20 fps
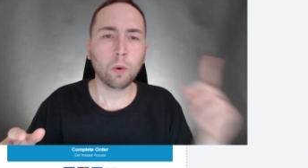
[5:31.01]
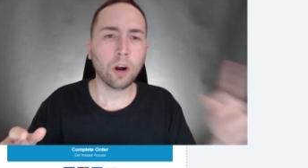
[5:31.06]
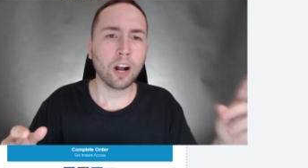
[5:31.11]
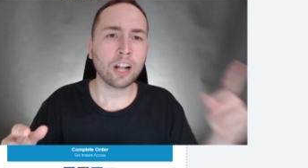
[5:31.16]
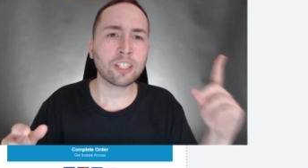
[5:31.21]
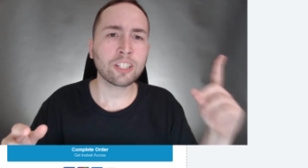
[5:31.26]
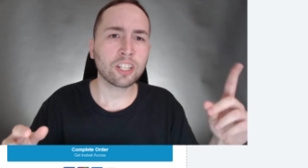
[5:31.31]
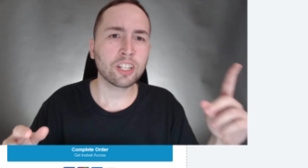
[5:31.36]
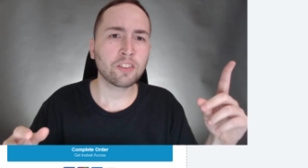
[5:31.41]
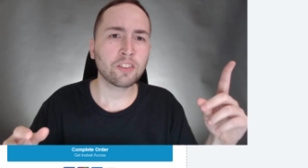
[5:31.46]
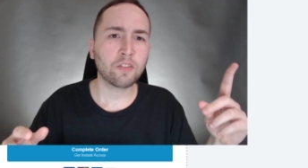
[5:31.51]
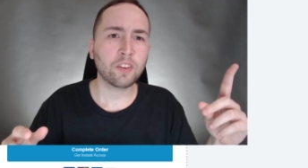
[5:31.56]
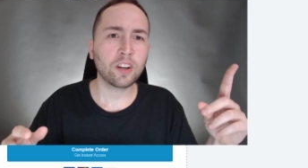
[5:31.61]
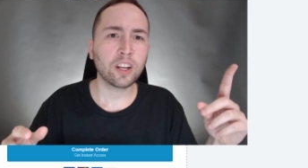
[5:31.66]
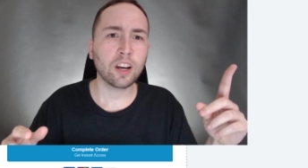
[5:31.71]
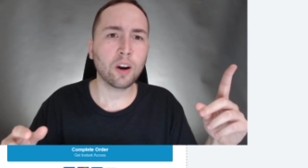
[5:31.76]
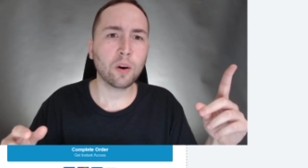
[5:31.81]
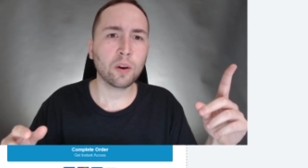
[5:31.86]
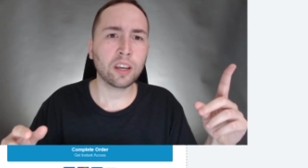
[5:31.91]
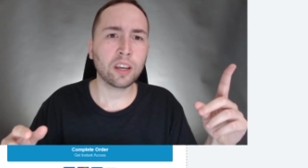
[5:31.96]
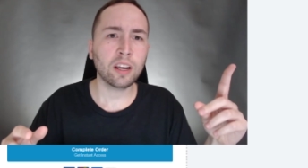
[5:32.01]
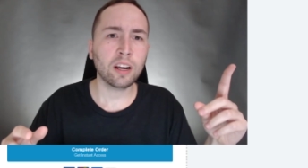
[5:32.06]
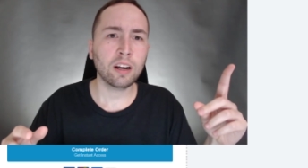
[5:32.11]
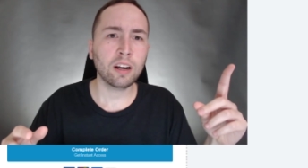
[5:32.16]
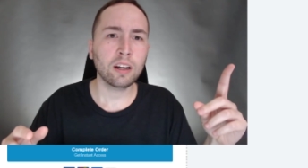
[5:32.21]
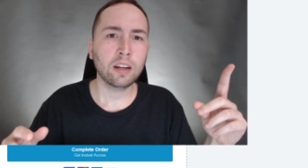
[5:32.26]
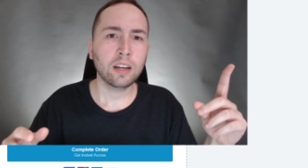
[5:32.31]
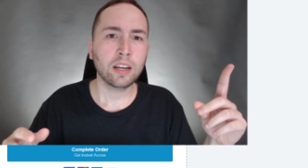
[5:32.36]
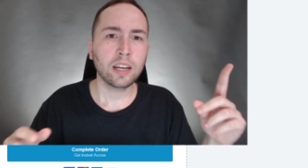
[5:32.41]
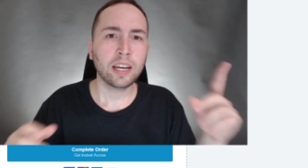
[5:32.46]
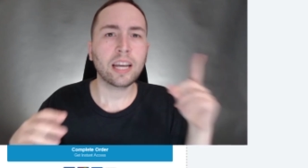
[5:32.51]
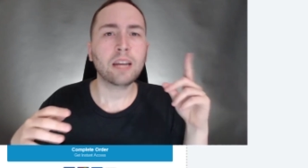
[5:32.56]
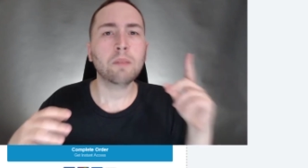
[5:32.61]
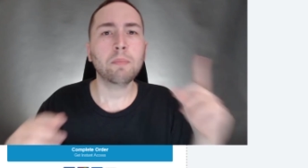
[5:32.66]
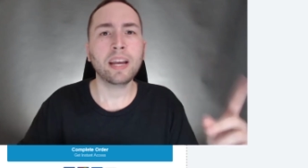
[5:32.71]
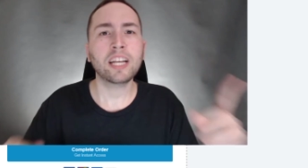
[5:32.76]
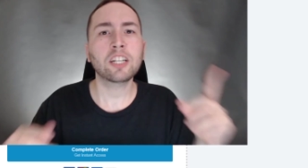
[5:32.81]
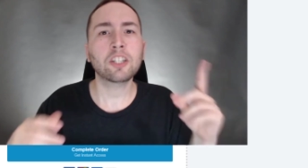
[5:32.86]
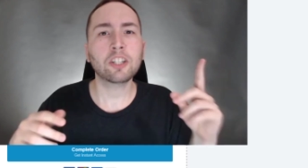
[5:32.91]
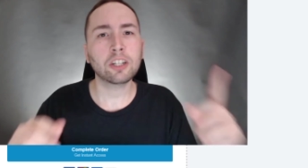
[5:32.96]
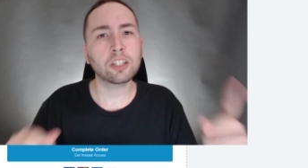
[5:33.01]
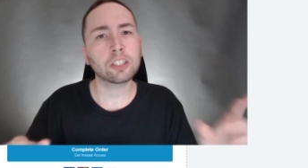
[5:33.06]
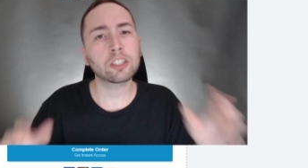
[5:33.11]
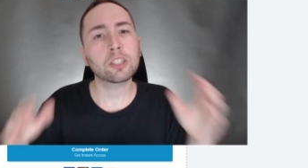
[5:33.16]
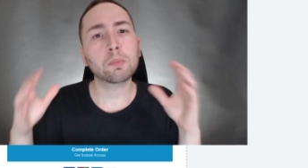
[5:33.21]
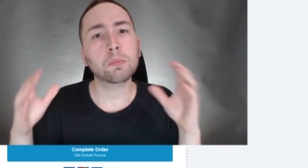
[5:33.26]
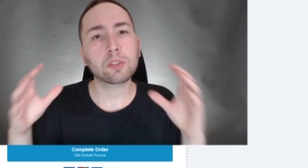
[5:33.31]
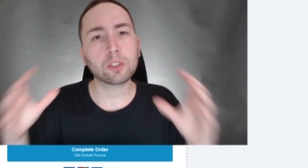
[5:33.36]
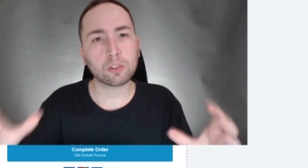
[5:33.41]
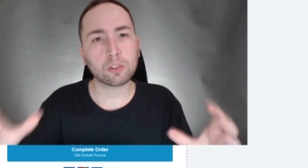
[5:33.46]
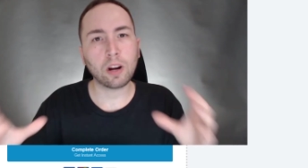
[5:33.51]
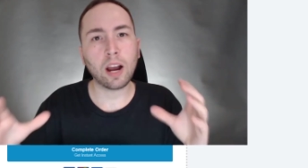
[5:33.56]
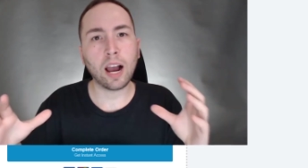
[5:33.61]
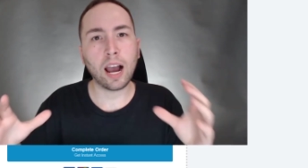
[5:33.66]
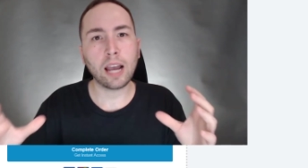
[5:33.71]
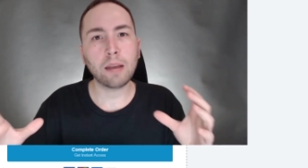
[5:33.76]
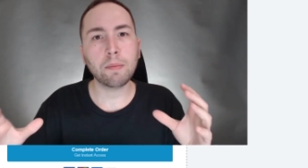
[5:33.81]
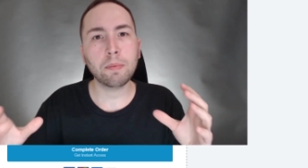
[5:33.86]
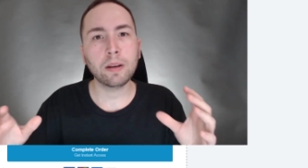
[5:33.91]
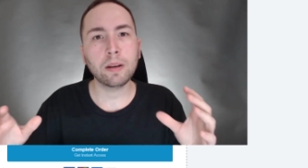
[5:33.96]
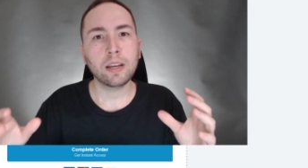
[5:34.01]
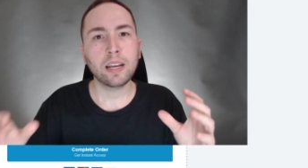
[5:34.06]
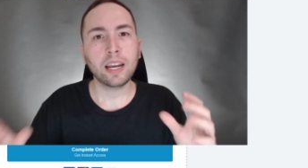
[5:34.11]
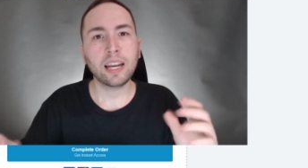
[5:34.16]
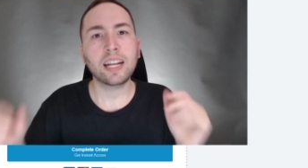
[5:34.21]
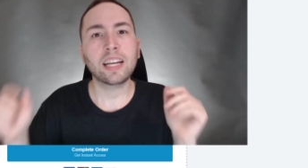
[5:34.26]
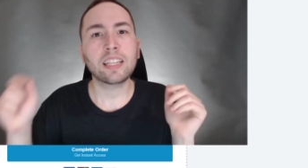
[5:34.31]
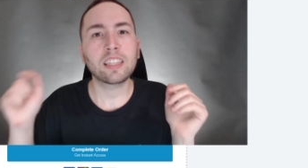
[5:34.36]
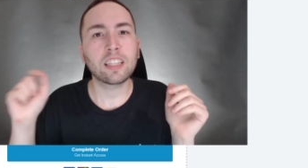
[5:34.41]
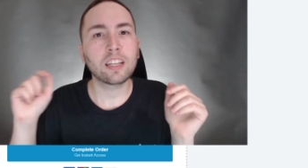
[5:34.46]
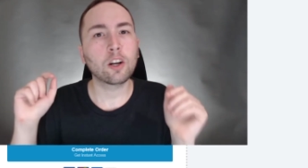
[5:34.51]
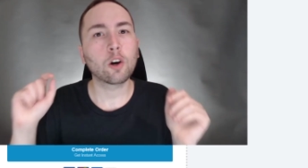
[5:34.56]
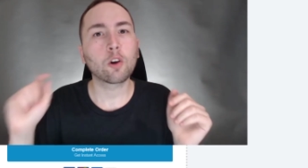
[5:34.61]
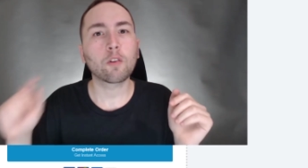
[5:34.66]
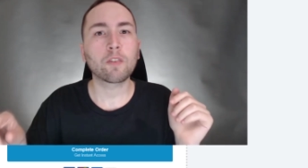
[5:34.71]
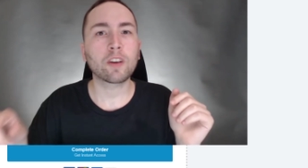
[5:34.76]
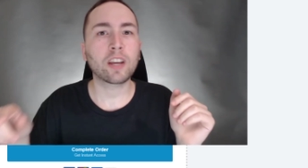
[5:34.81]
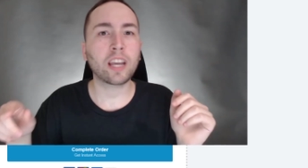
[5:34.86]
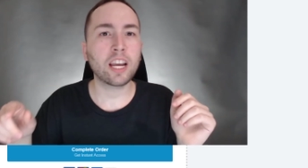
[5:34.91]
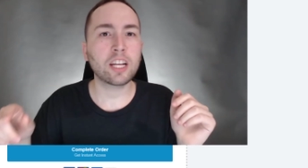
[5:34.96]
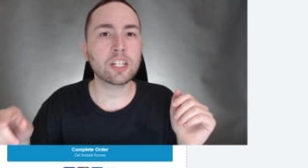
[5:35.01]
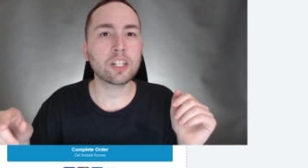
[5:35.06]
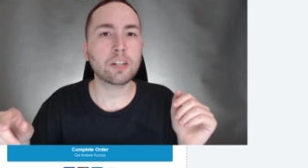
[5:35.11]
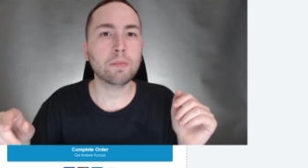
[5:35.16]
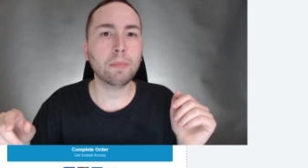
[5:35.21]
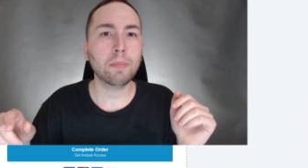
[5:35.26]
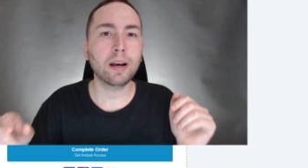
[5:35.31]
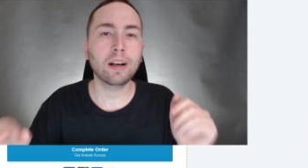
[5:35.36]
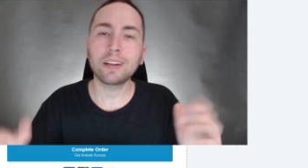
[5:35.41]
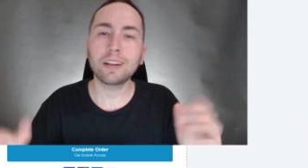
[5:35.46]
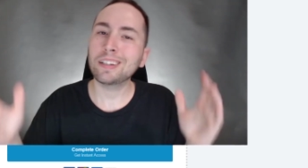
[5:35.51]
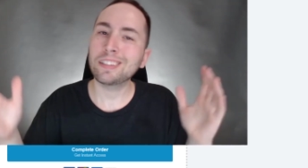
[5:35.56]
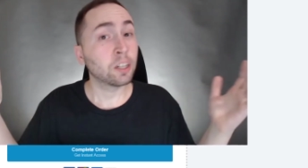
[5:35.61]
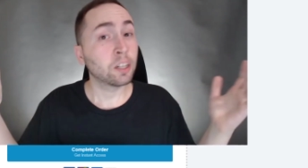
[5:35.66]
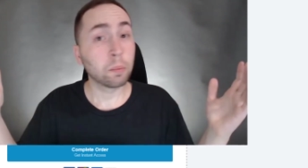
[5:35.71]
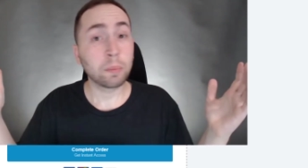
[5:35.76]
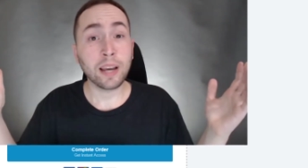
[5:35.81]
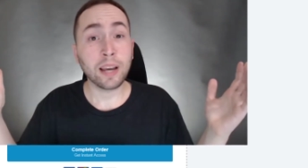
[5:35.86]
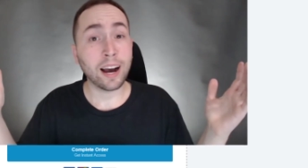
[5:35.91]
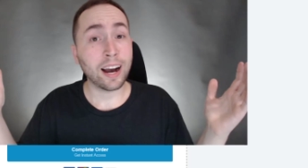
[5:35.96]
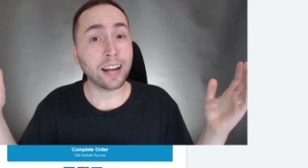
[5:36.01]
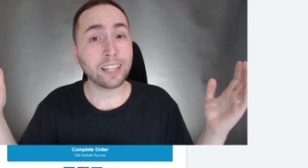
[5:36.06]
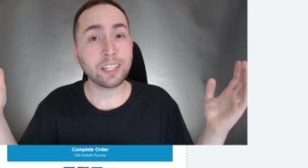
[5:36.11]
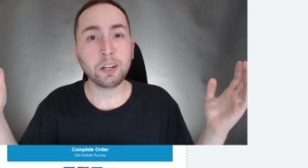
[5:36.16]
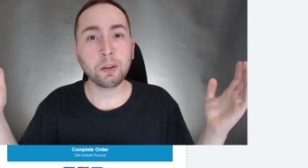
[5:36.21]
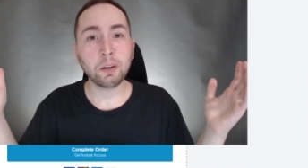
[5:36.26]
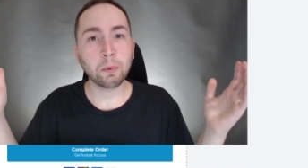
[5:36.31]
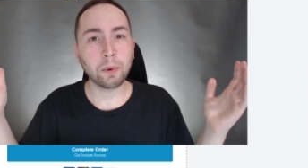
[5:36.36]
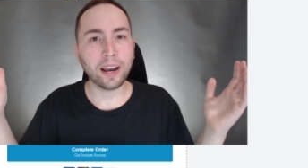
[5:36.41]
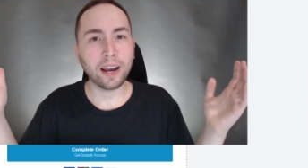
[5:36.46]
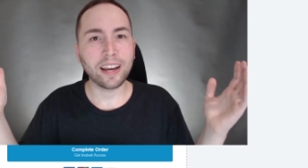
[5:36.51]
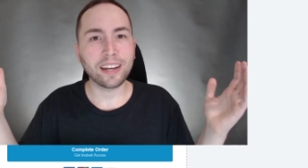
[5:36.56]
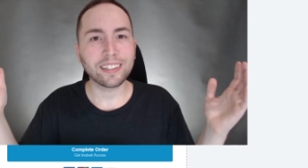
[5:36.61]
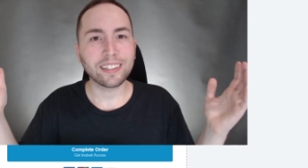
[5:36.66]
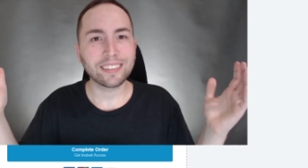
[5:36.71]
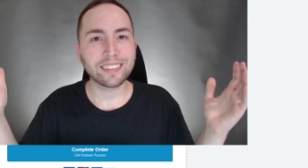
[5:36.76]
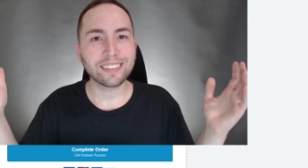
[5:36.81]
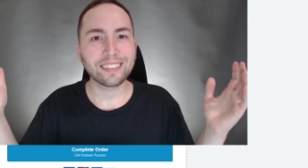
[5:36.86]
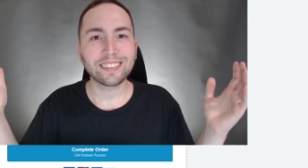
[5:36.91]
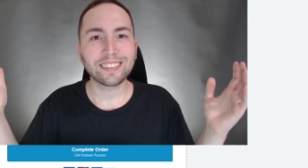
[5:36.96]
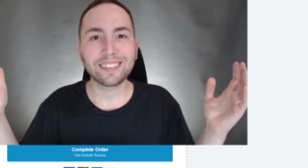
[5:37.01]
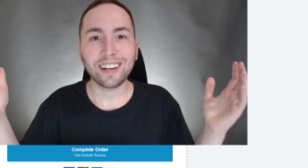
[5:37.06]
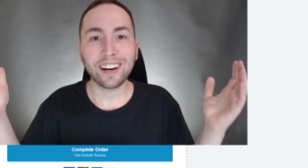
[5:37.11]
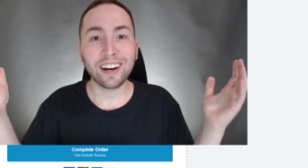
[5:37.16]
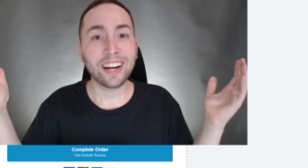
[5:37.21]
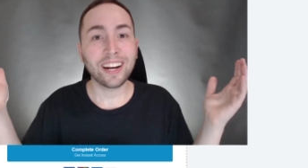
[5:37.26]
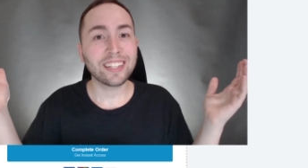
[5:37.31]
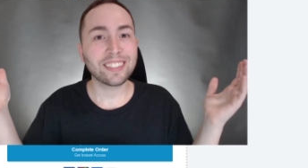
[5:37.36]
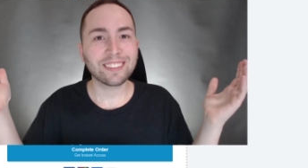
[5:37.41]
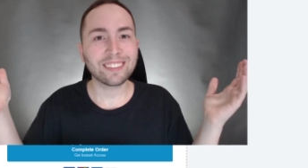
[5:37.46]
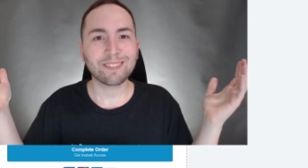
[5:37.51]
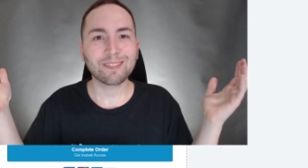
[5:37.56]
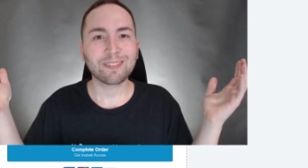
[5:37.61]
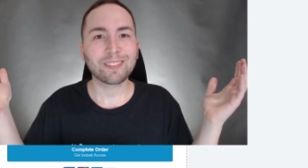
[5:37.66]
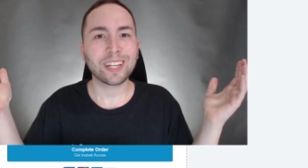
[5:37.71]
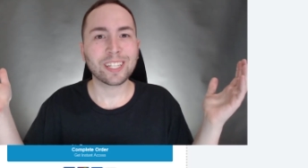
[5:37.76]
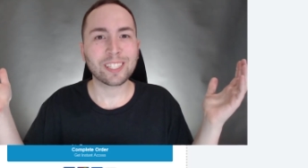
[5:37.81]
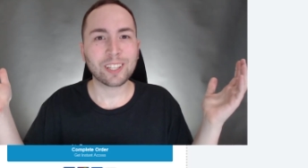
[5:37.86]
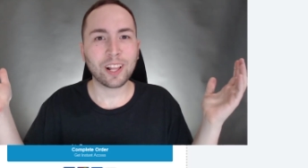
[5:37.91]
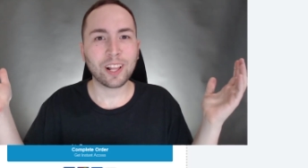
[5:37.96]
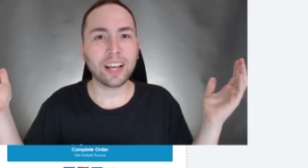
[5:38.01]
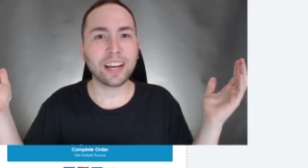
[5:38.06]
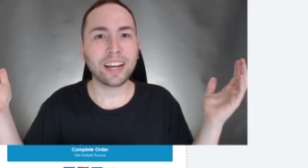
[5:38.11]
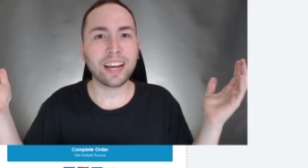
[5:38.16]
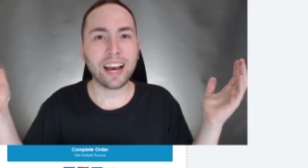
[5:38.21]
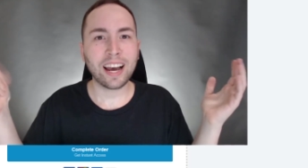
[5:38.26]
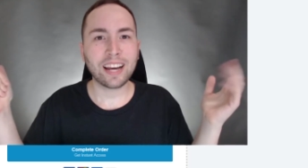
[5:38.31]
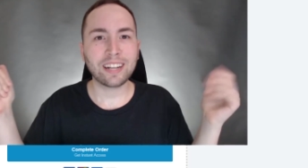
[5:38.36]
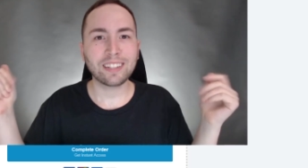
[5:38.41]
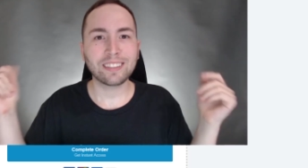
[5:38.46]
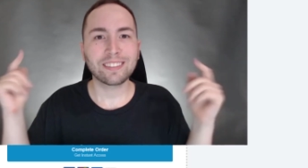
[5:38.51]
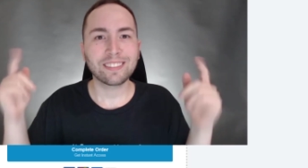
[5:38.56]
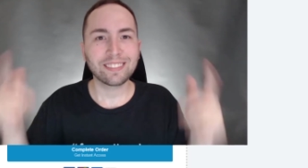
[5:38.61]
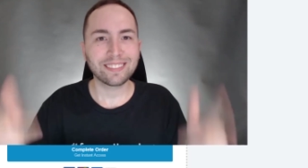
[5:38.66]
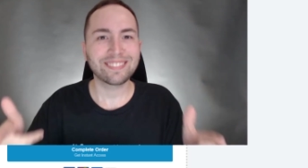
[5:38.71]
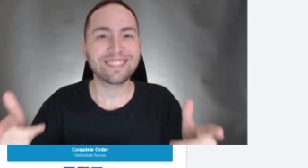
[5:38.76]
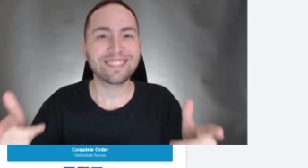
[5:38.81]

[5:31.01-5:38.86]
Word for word: watch this video here and make sure to subscribe and hit the notification bell, and you'll be on your way. All right, that's all I got.